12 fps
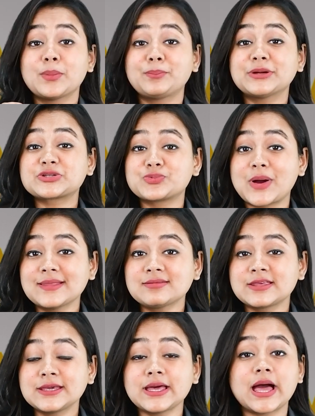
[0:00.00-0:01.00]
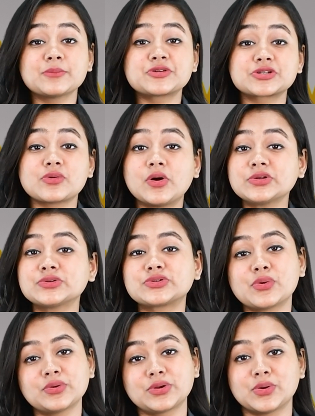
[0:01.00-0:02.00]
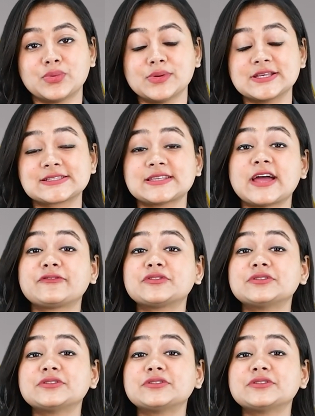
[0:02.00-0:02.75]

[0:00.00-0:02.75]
But one thing I'm sure you don't know is that for